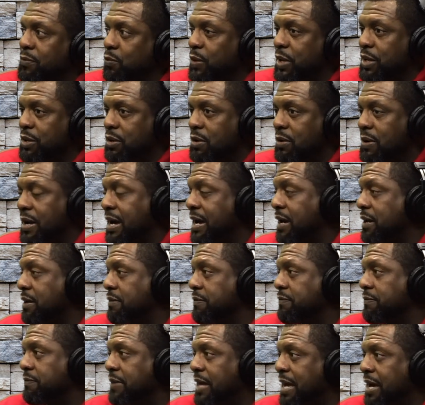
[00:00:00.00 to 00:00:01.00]
we know
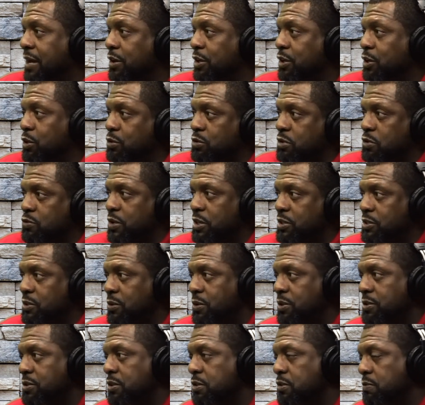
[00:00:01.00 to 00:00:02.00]
how to use those
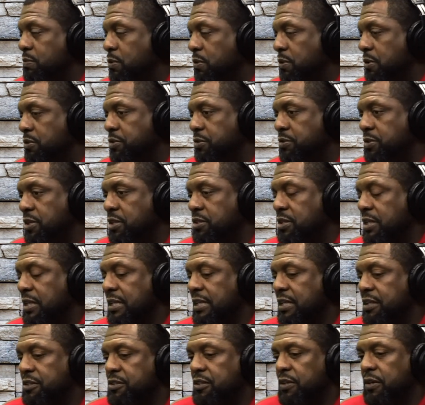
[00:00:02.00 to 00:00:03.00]
resources more
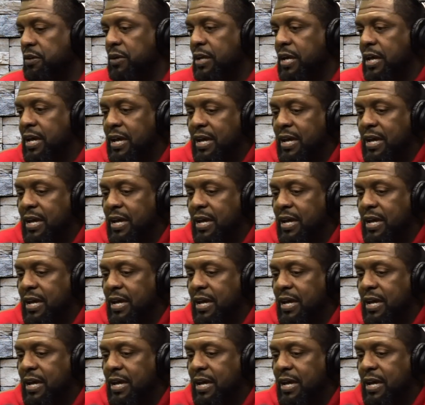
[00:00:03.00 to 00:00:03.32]
strategically. So